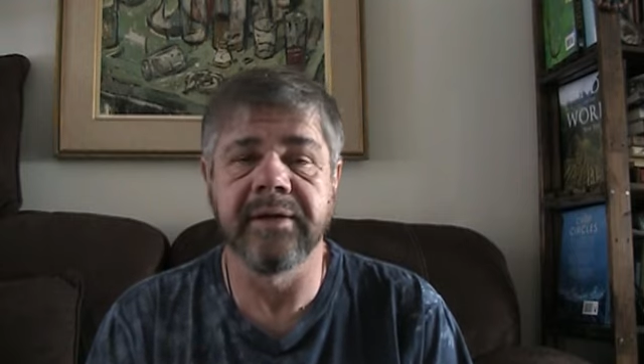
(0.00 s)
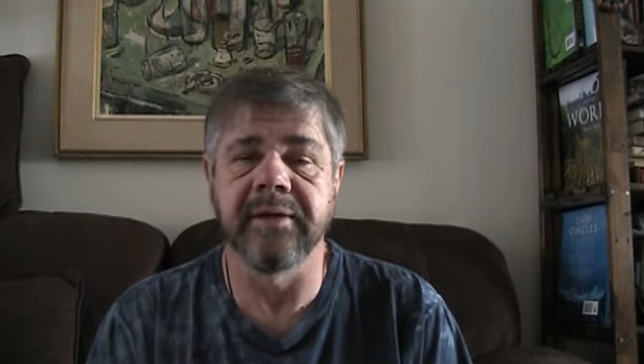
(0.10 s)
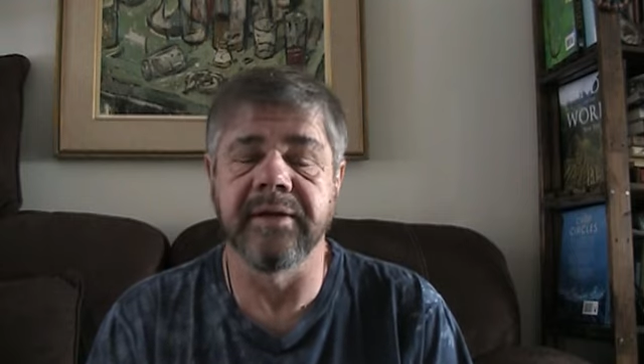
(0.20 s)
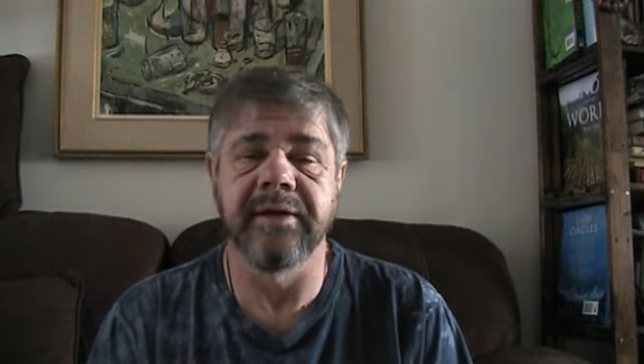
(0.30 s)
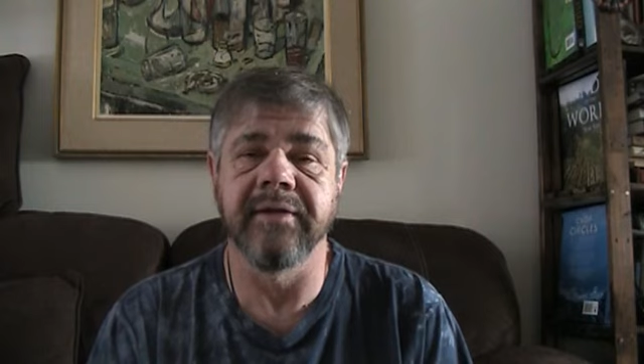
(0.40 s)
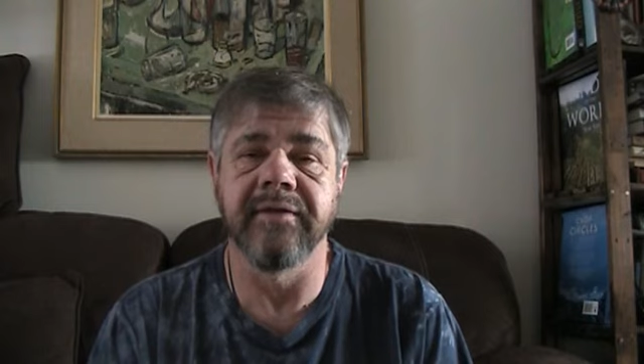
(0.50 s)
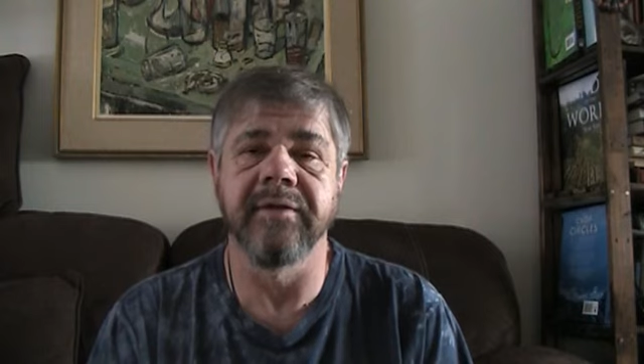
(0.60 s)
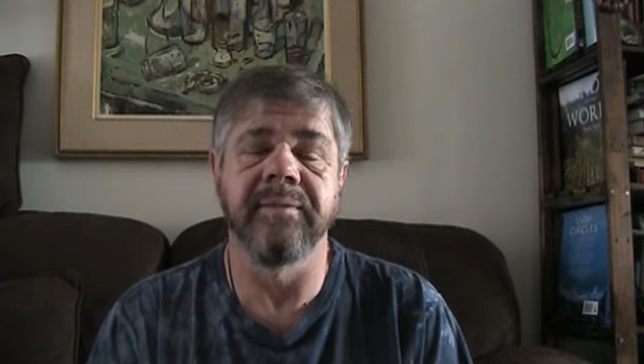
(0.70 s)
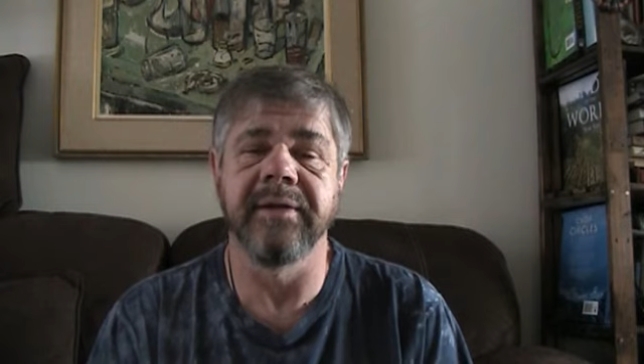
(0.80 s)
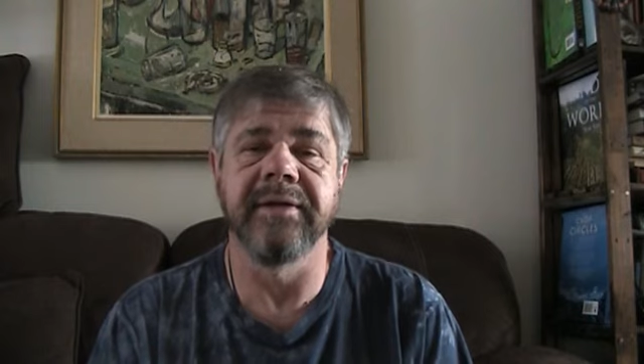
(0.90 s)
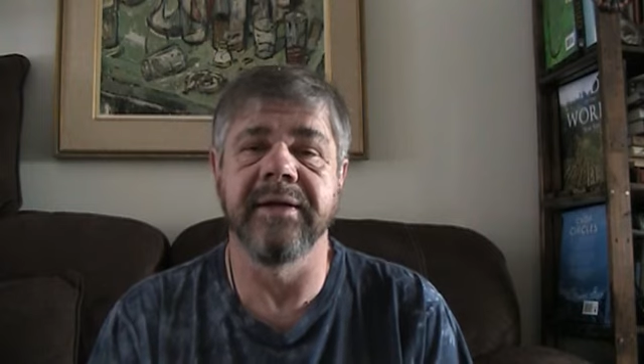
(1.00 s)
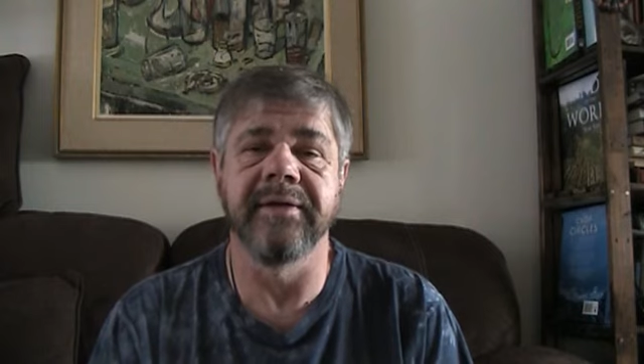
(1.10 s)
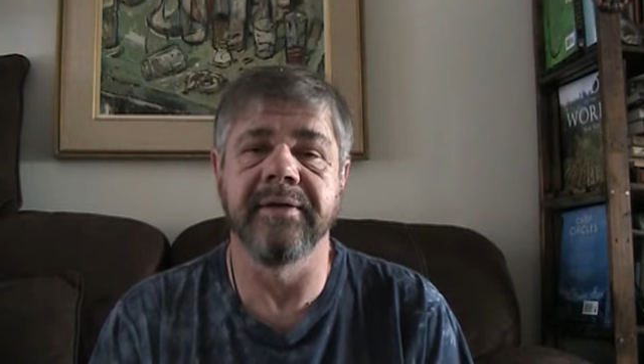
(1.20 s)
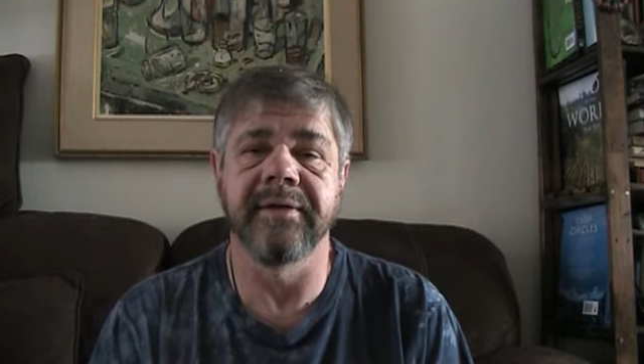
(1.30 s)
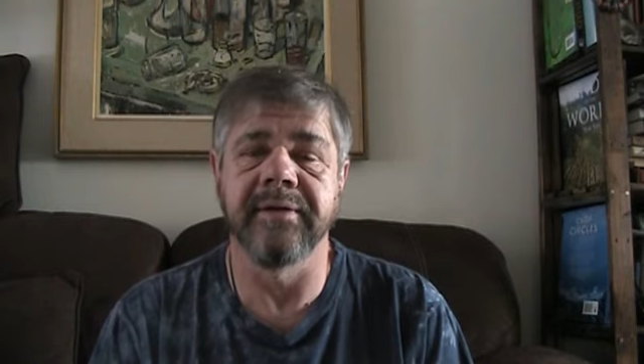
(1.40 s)
little kids shouldn't be
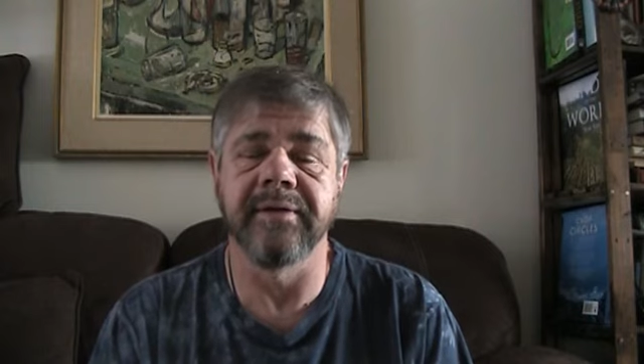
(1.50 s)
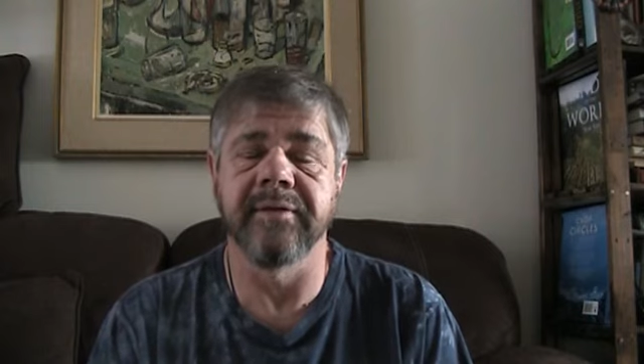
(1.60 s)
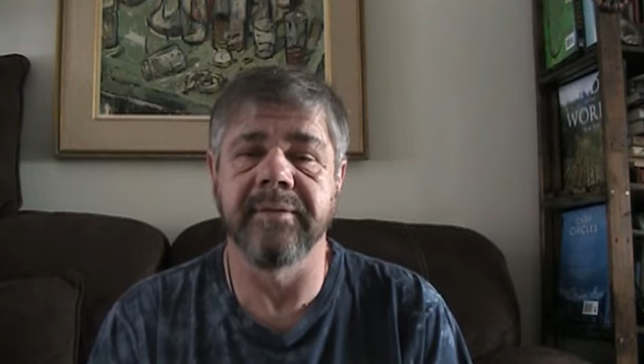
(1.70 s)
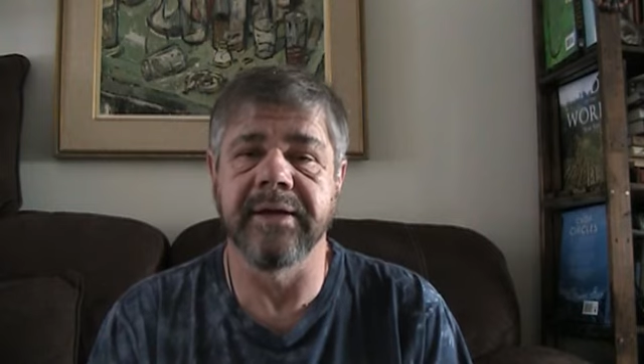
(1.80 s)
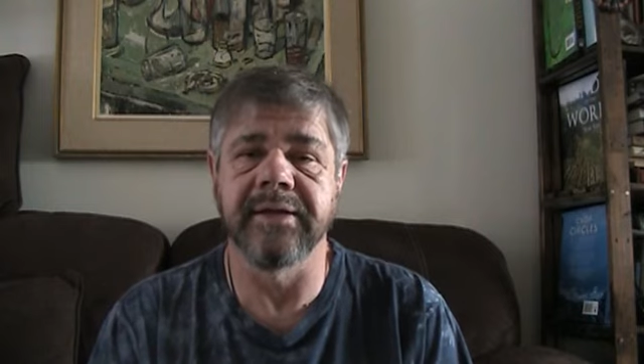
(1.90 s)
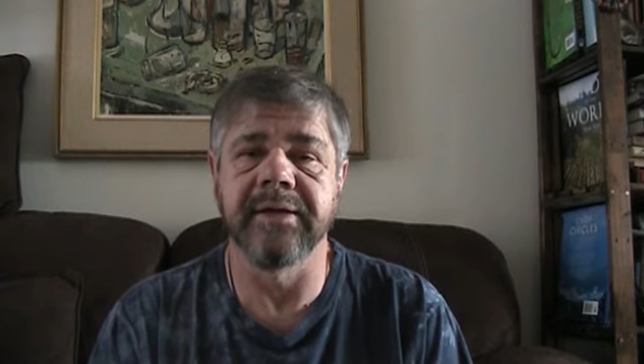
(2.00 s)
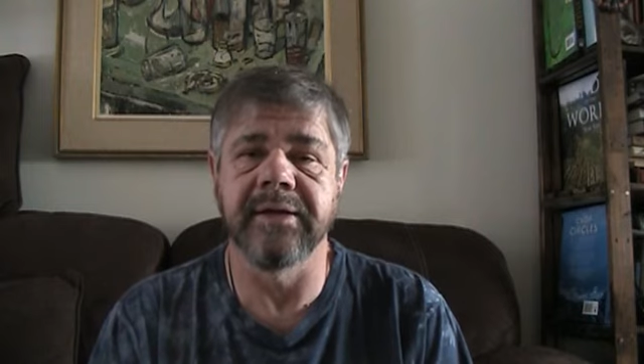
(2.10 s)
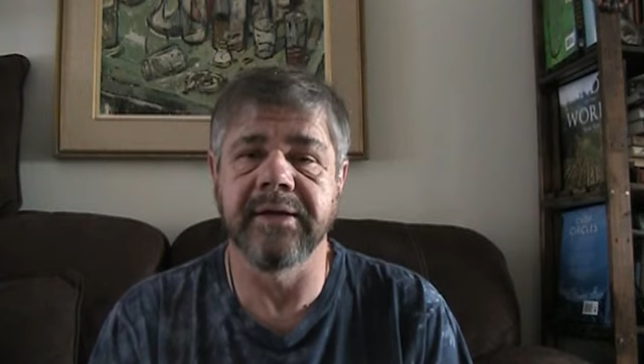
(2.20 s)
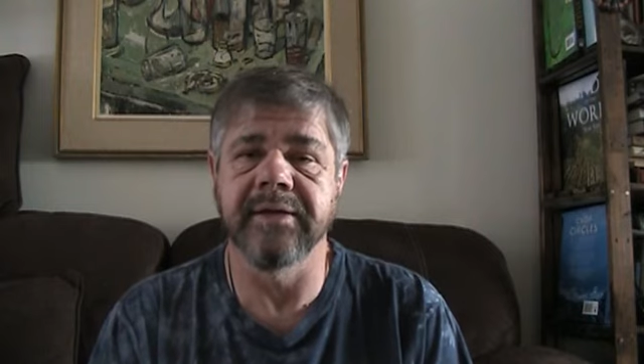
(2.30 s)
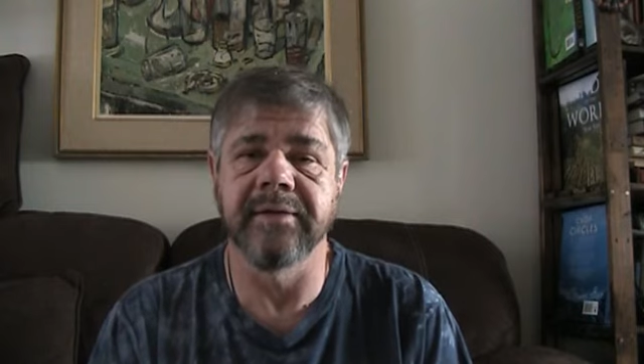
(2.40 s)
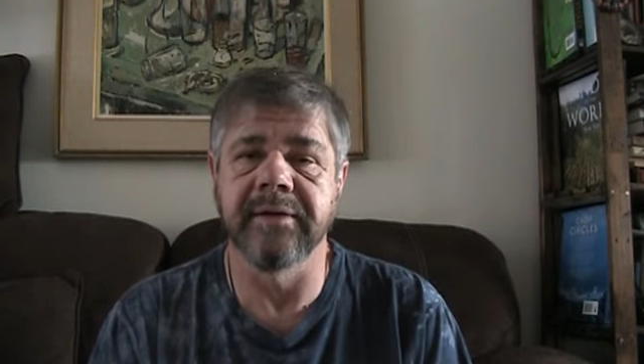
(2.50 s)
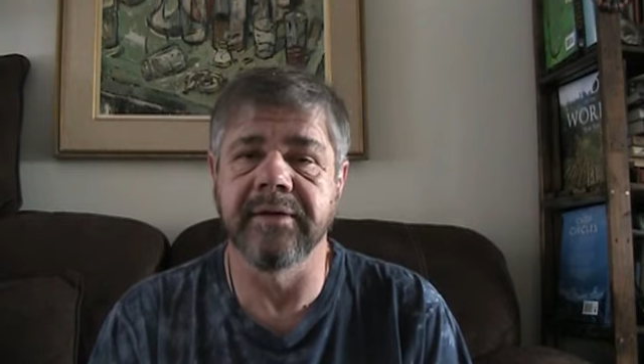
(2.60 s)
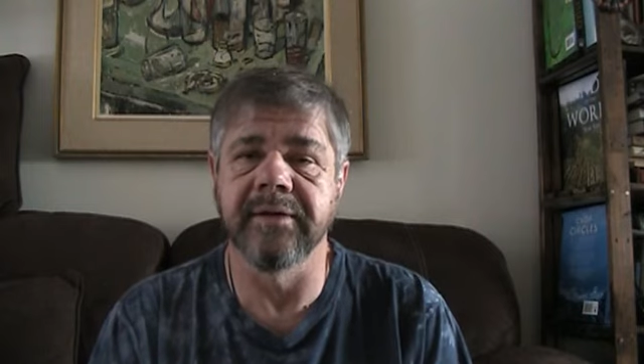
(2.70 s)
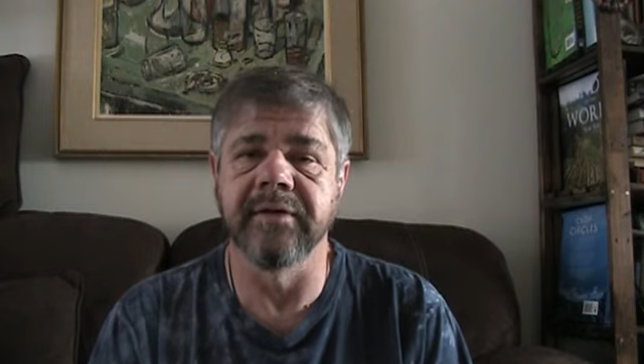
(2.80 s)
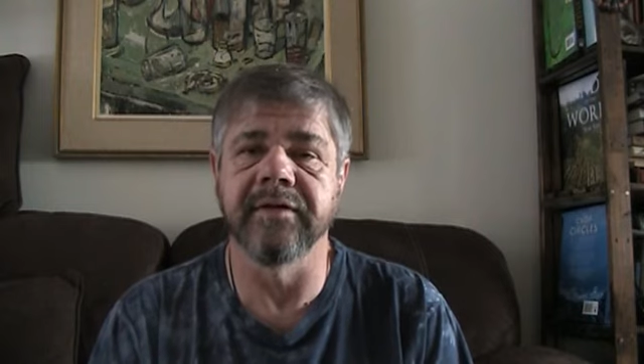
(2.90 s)
dead tired at 3 o'clock. They're
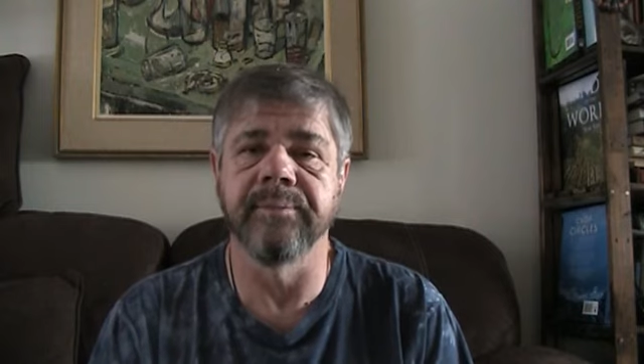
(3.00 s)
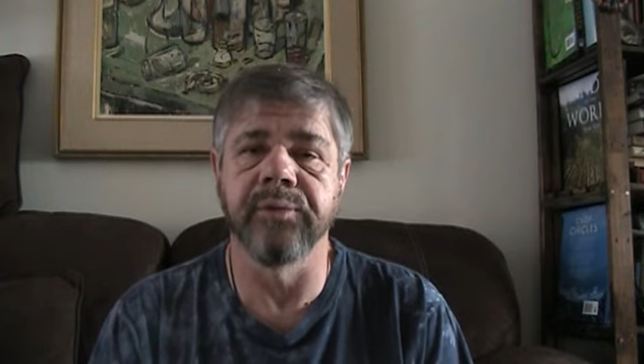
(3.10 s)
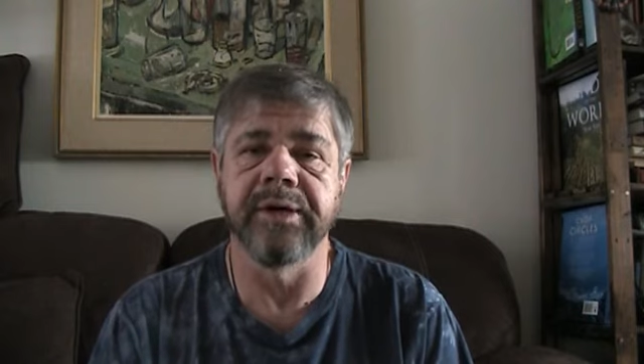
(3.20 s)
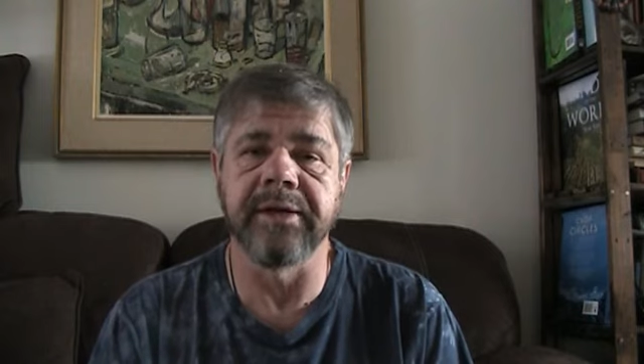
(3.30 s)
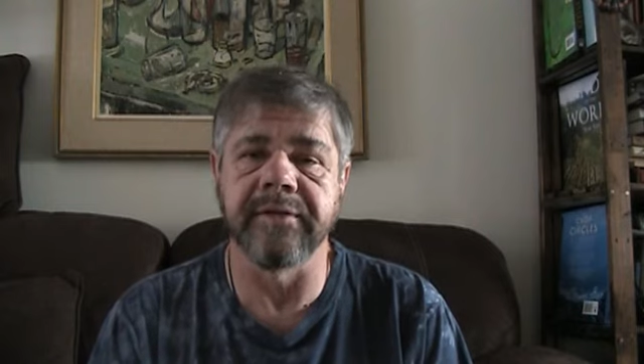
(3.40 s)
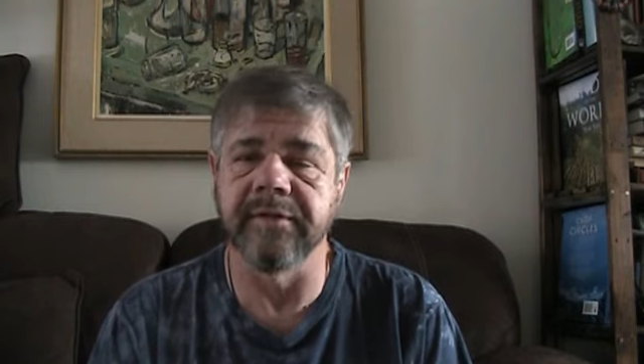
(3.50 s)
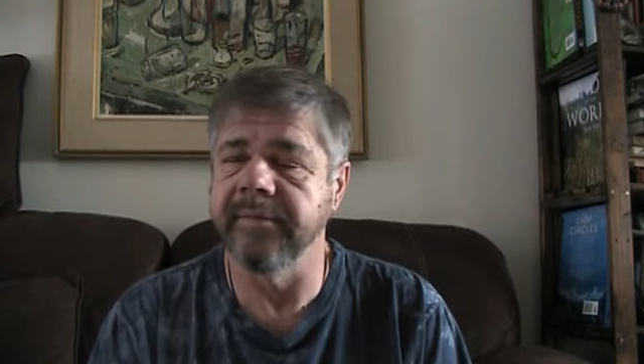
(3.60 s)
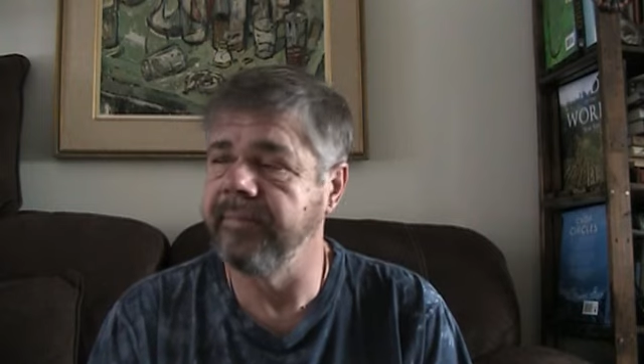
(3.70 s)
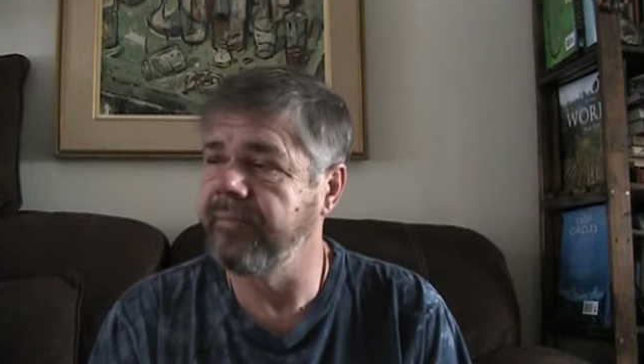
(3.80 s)
like little springs.